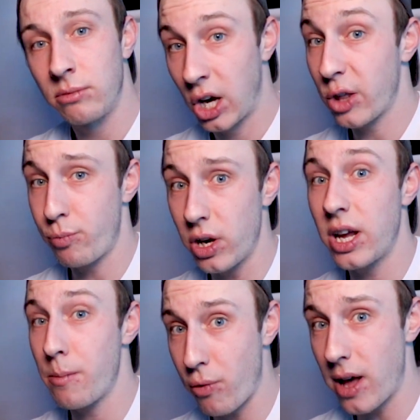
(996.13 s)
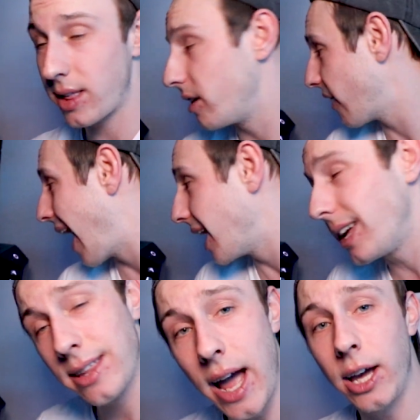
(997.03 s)
That's pretty impressive, and
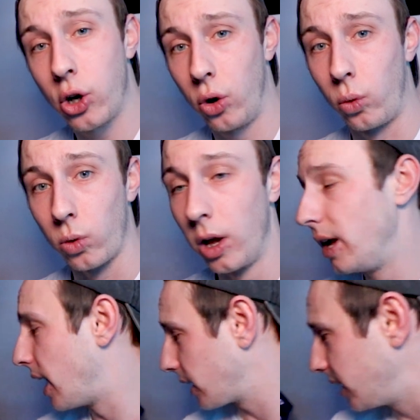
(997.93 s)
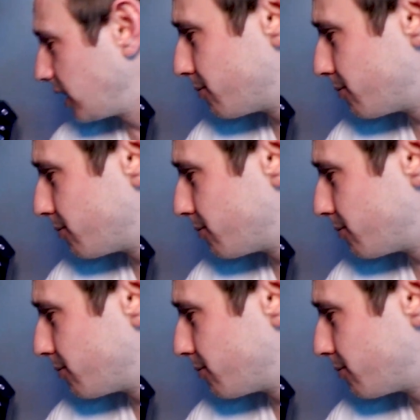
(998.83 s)
it stayed cool. I think the